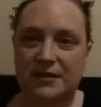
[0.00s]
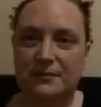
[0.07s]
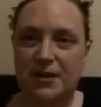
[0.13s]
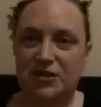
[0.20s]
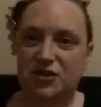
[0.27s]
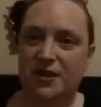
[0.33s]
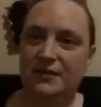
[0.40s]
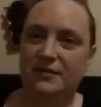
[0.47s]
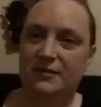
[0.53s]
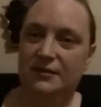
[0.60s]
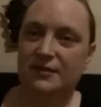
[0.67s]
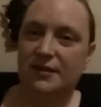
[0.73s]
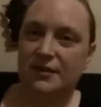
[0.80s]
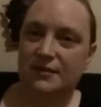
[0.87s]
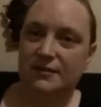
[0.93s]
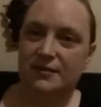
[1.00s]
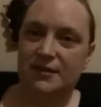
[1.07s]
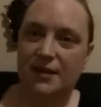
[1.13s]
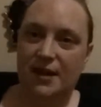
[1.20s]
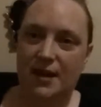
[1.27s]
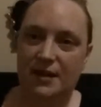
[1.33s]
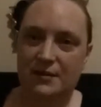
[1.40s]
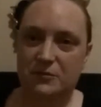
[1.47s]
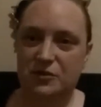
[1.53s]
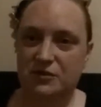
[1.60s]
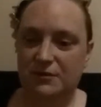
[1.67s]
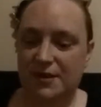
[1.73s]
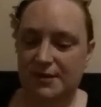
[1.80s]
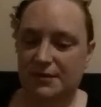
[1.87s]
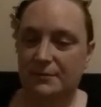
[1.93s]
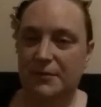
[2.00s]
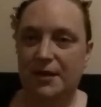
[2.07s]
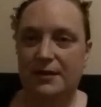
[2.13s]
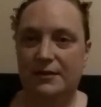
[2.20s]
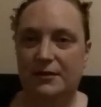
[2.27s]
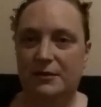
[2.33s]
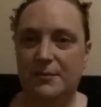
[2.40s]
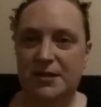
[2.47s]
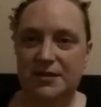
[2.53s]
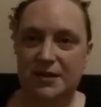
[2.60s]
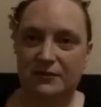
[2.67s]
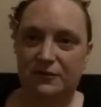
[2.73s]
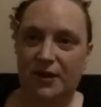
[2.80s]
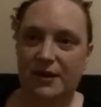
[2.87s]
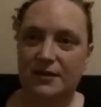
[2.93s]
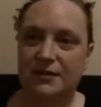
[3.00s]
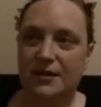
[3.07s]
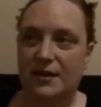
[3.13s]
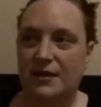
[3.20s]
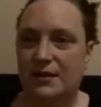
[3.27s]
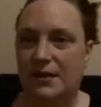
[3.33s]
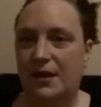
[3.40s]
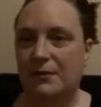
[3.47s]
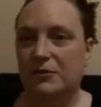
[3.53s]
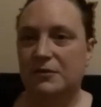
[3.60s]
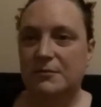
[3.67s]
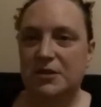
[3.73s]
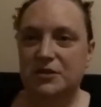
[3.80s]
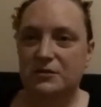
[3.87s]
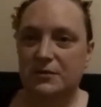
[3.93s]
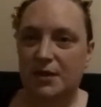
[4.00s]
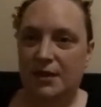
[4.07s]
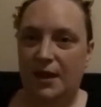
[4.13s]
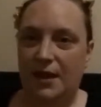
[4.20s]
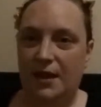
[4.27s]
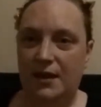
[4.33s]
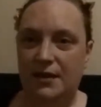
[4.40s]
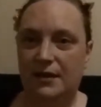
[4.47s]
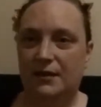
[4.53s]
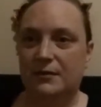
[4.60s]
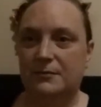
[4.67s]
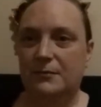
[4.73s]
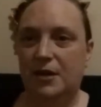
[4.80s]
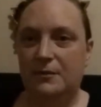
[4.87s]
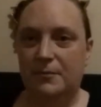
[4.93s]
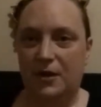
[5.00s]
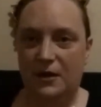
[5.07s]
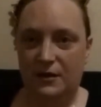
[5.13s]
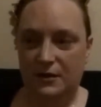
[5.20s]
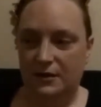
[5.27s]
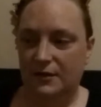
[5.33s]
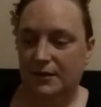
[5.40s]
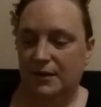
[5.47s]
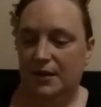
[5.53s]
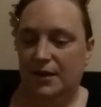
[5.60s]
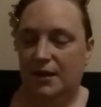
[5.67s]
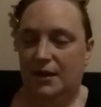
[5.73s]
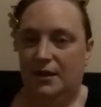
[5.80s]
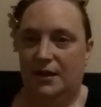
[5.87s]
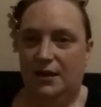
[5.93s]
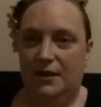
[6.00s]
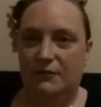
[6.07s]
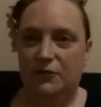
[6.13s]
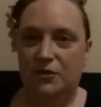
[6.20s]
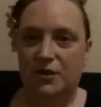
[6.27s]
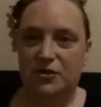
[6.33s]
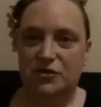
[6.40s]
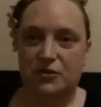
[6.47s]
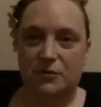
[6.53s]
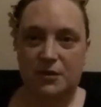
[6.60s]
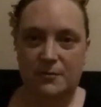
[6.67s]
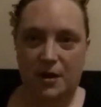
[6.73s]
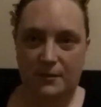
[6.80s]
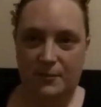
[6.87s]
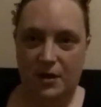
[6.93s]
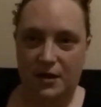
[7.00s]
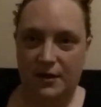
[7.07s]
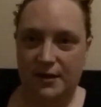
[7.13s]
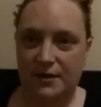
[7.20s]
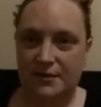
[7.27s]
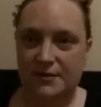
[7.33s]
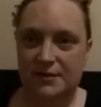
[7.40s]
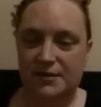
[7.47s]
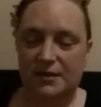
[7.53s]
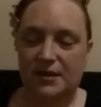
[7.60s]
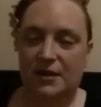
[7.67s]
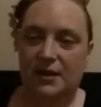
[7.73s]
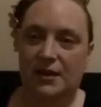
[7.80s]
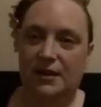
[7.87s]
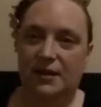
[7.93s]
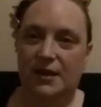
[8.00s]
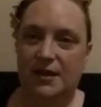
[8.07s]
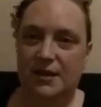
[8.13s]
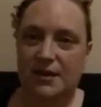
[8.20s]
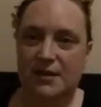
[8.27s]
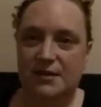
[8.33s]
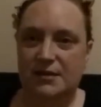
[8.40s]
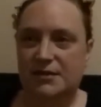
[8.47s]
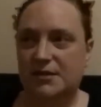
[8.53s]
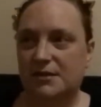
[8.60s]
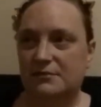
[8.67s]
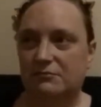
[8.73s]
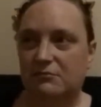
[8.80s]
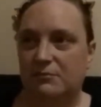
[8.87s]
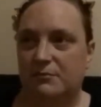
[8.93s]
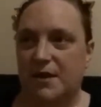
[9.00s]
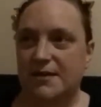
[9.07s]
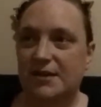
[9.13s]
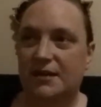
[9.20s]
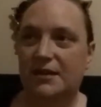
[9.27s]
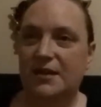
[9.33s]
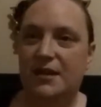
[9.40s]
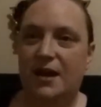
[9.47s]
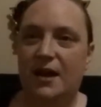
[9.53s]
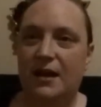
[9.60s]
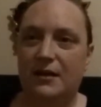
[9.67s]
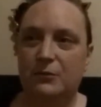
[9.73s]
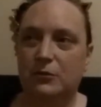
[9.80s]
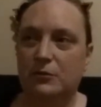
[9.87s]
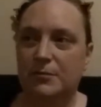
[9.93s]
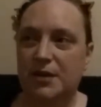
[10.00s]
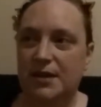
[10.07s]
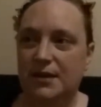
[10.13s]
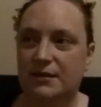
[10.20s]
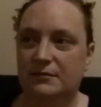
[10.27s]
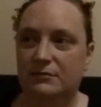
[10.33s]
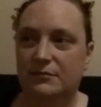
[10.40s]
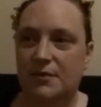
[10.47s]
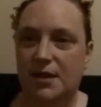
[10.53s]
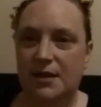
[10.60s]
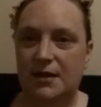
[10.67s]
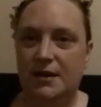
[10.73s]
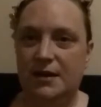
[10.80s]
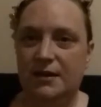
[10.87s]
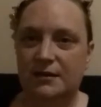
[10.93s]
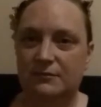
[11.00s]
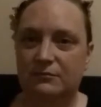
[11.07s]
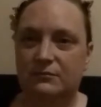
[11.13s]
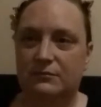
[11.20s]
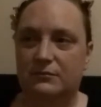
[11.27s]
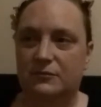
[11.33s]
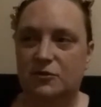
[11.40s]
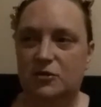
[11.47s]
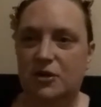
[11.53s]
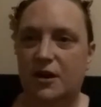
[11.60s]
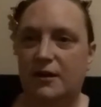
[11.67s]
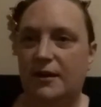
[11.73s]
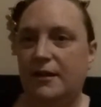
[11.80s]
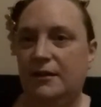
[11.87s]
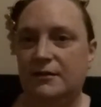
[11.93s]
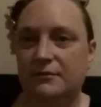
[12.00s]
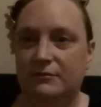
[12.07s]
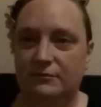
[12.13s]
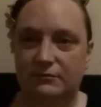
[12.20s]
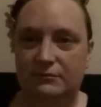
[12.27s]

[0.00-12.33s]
to my channel. Today I'm doing something a little bit different. I'm going to be doing a mukbang. If you're not sure what a mukbang is, it is basically I will be eating and talking,